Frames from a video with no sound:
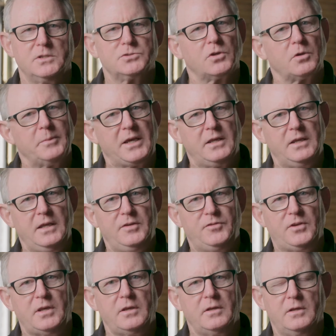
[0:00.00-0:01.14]
So to make it
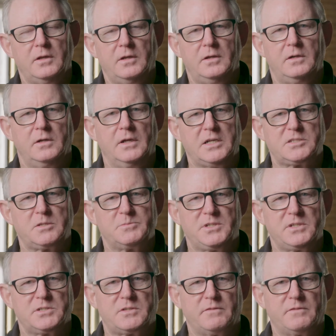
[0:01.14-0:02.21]
easy, SMC has